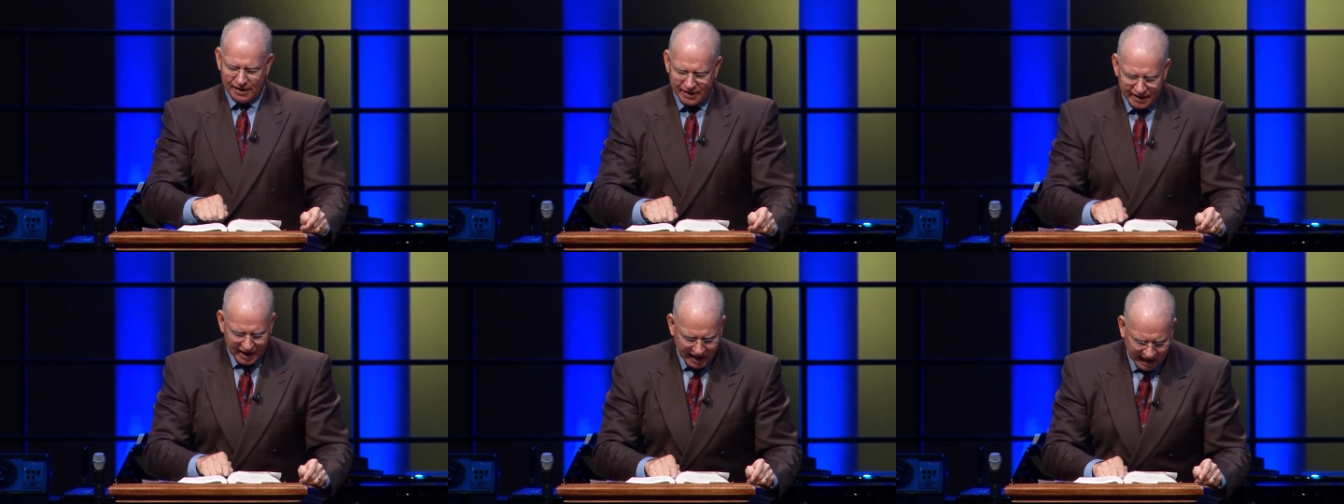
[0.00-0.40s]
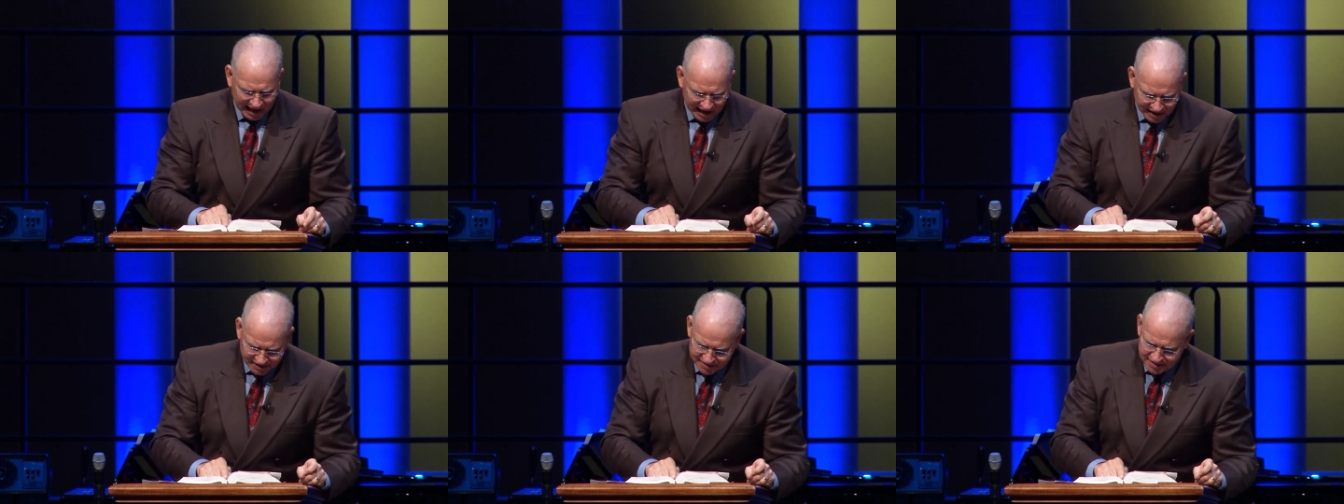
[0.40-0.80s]

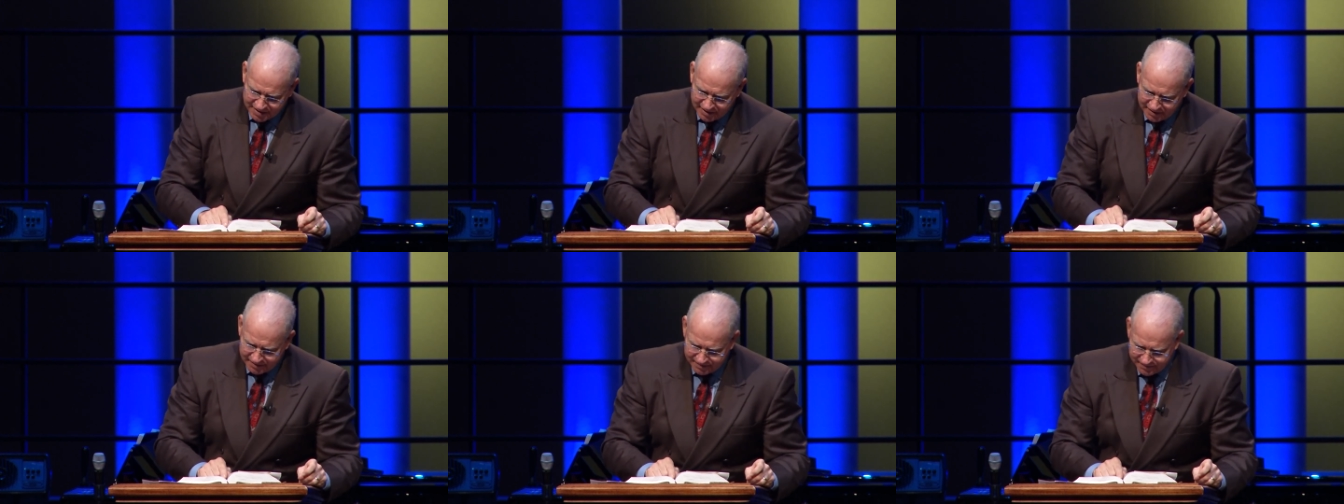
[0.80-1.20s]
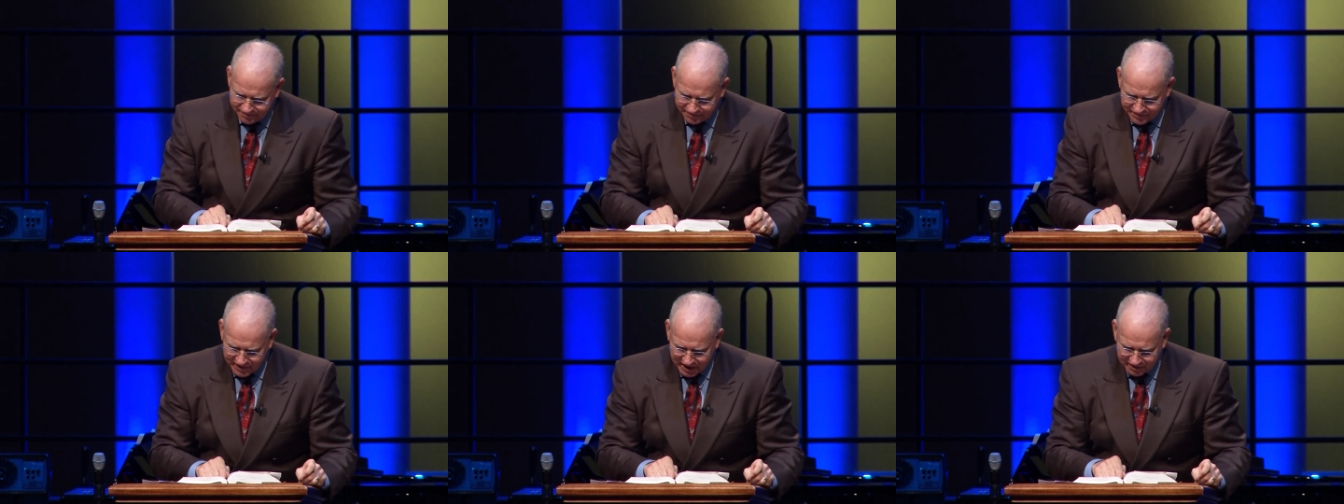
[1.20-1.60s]
And
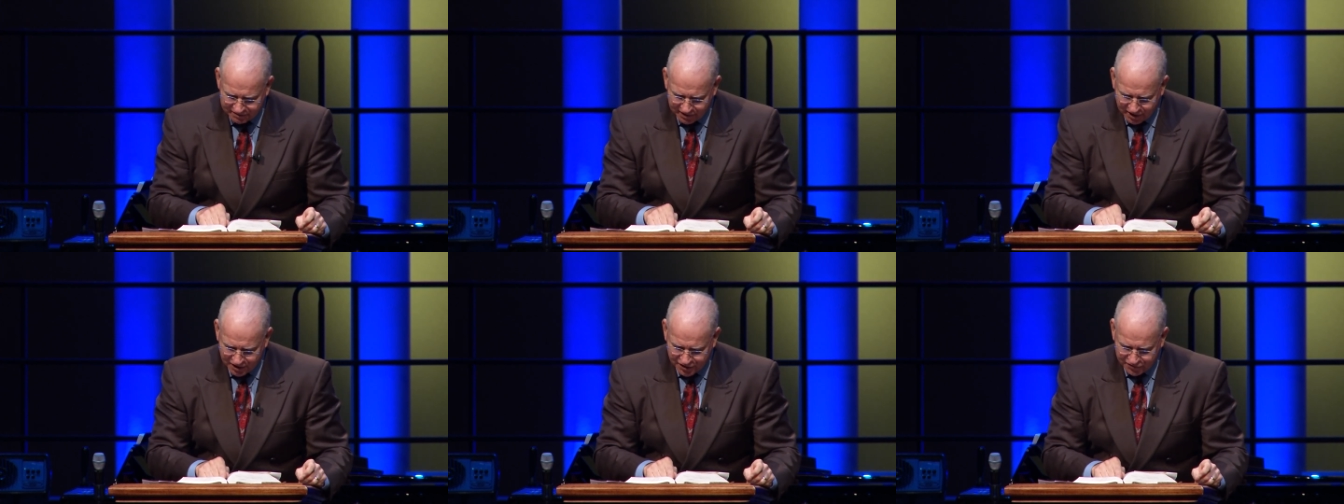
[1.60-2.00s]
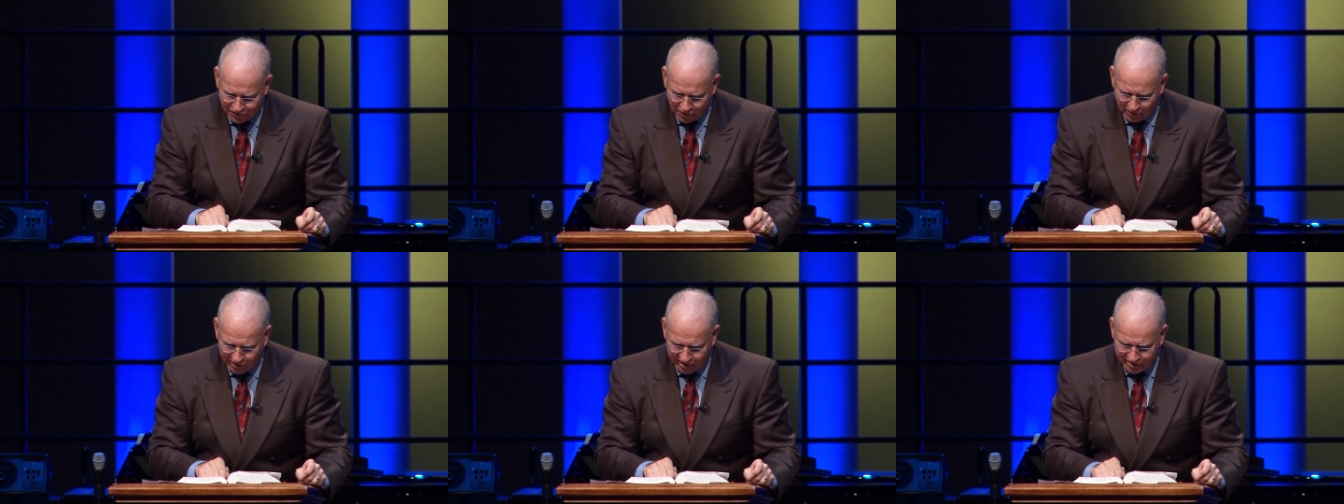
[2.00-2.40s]
in verse
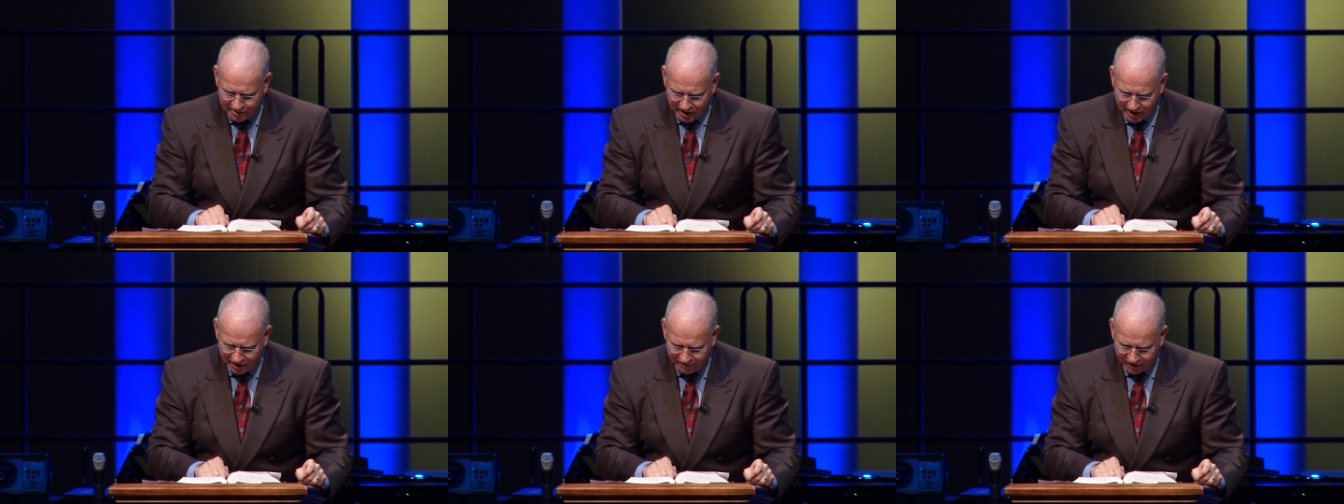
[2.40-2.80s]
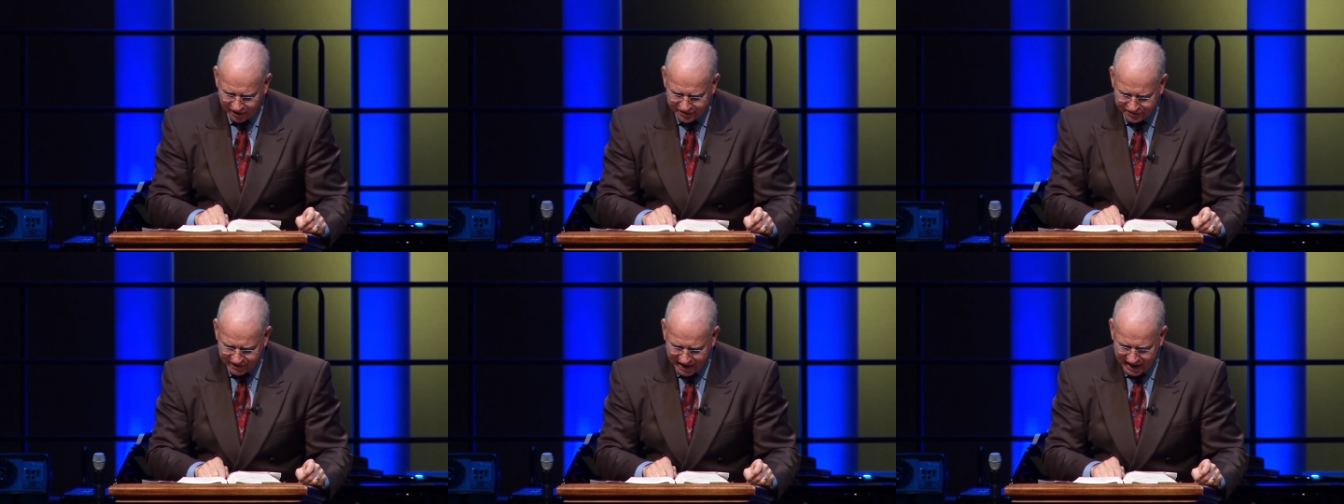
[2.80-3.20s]
4, uh, verse
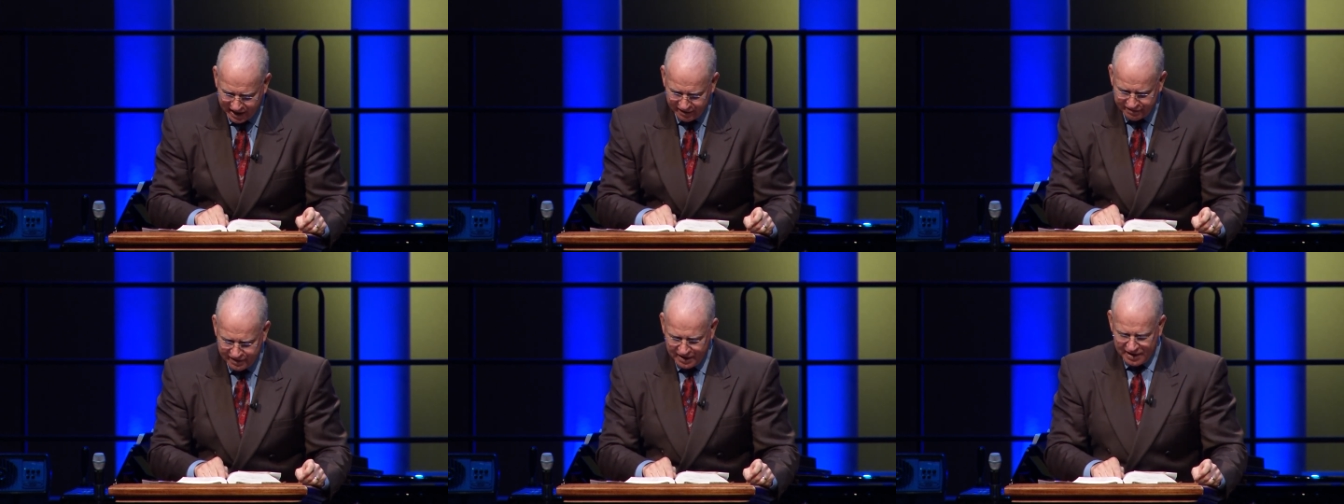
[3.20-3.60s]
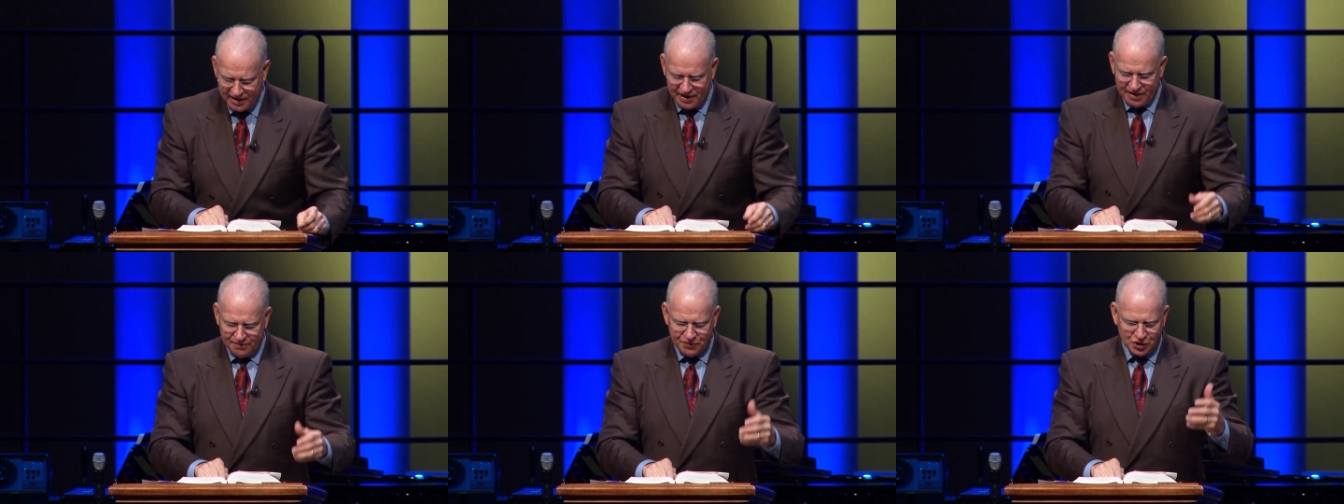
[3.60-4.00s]
5,
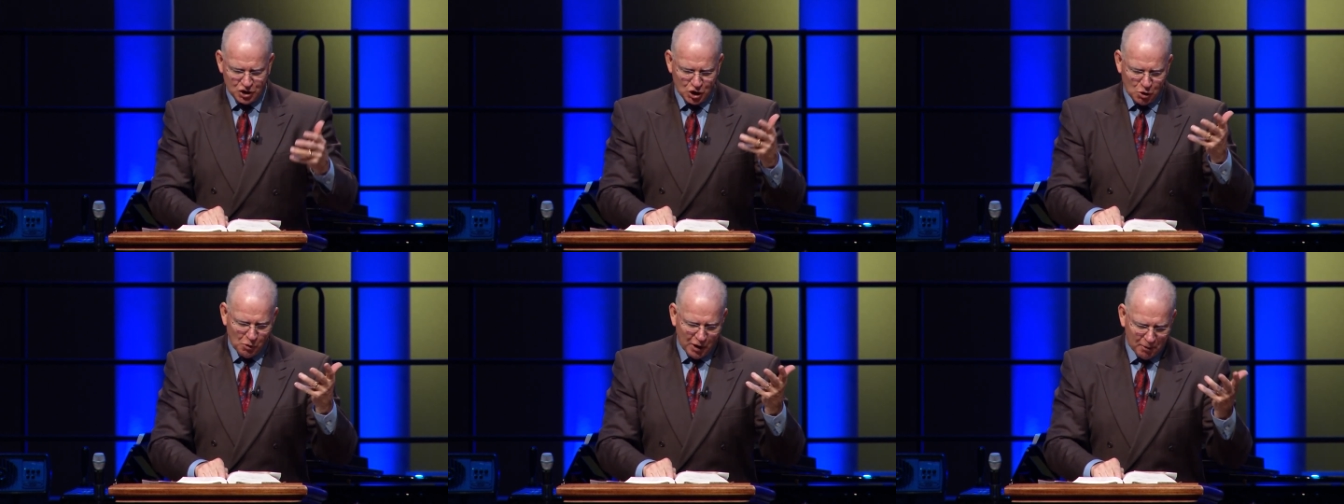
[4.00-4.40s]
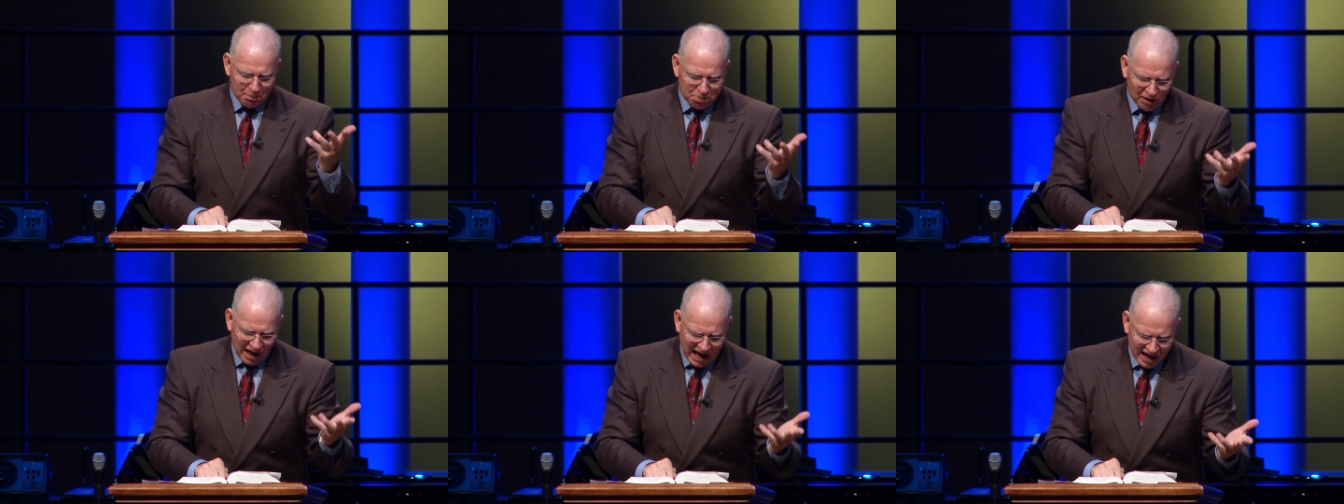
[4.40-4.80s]
you will
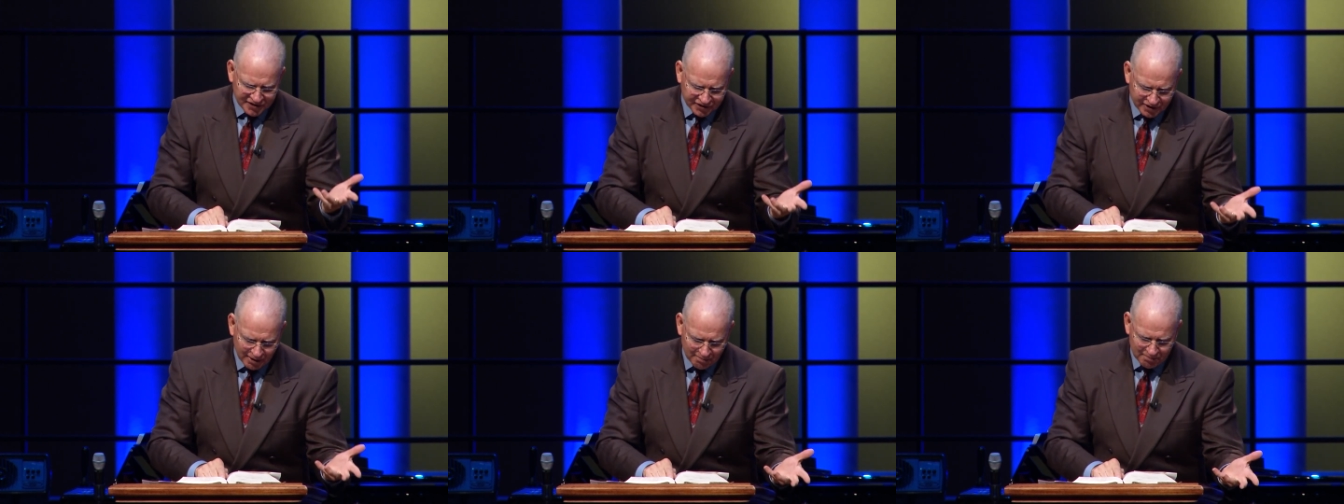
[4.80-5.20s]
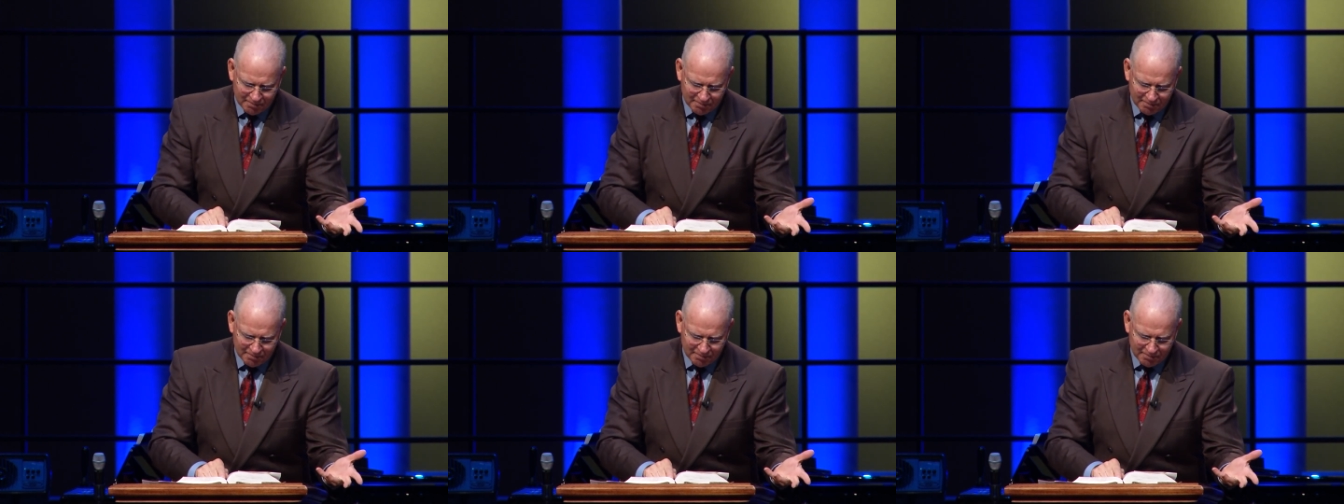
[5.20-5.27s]
blossom.